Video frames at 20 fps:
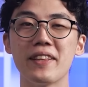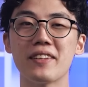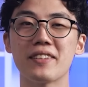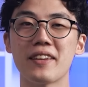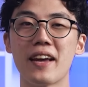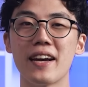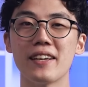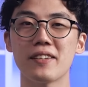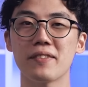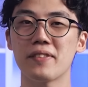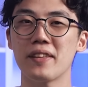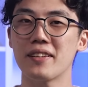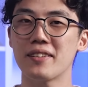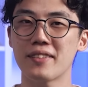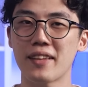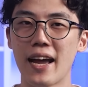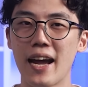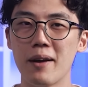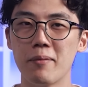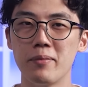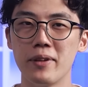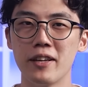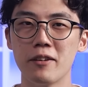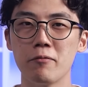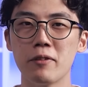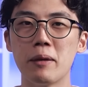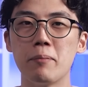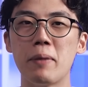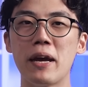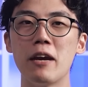the size of this tablet,
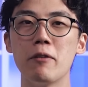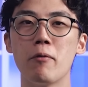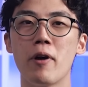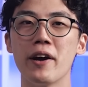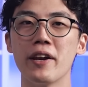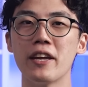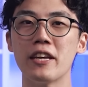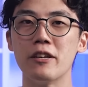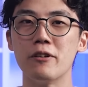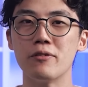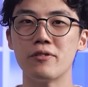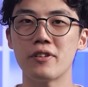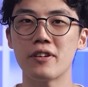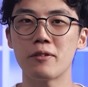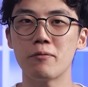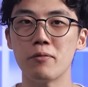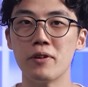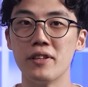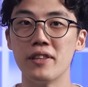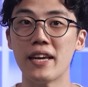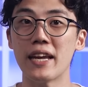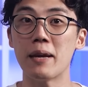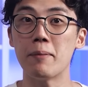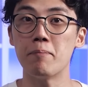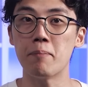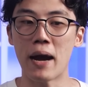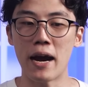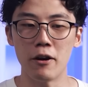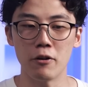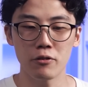we may want to use it with a
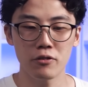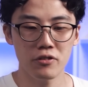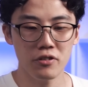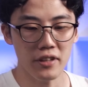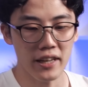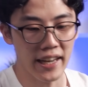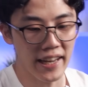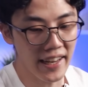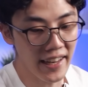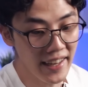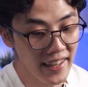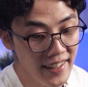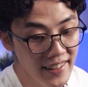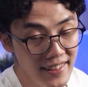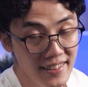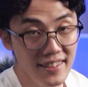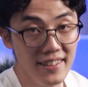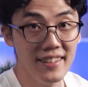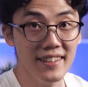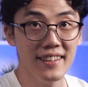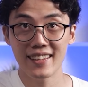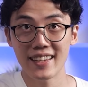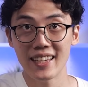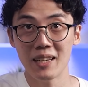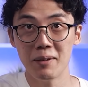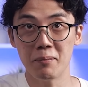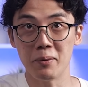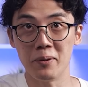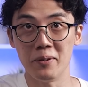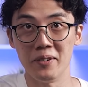mouse and
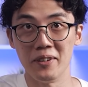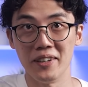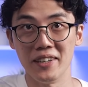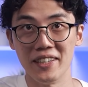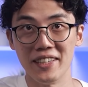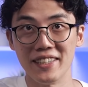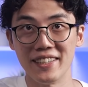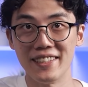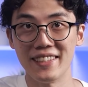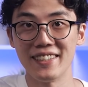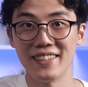keyboard.